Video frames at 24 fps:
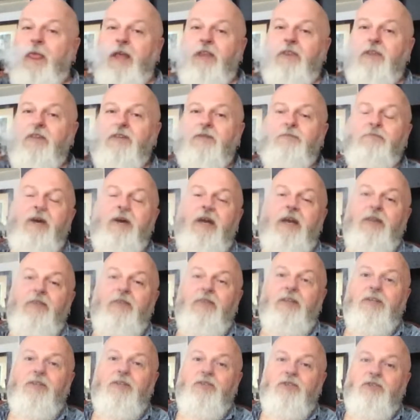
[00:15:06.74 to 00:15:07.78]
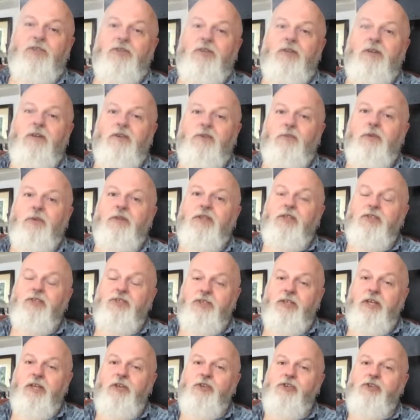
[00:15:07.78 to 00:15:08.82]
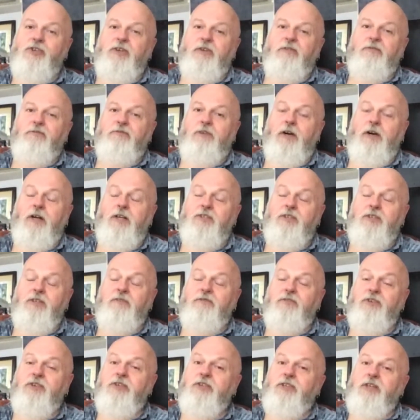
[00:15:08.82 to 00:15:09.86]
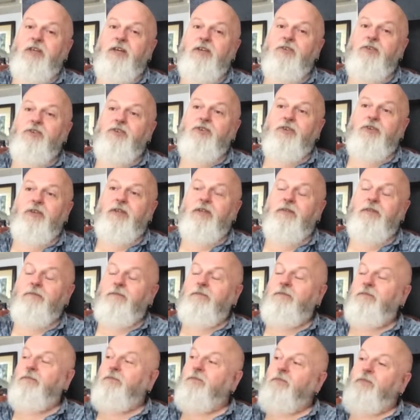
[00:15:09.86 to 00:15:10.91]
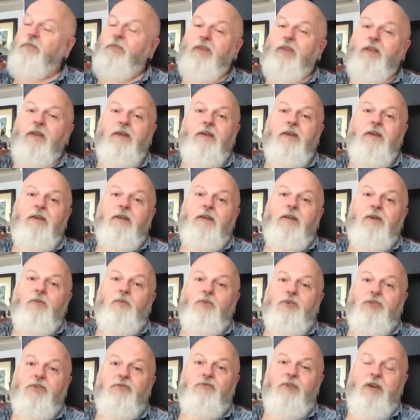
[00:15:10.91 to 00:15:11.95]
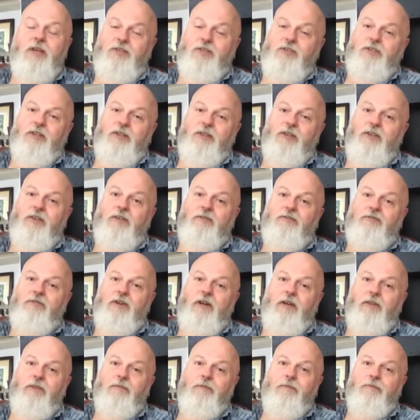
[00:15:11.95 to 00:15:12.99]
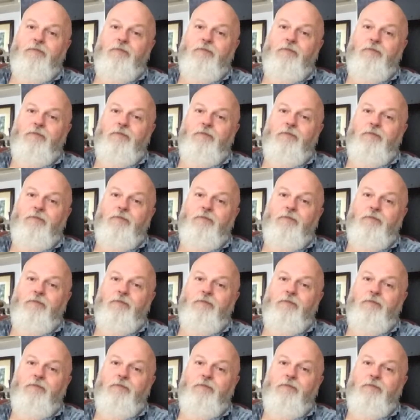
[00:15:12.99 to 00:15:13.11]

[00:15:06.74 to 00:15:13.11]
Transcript: And this man that had served with distinction fighting for his country was arrested at the front.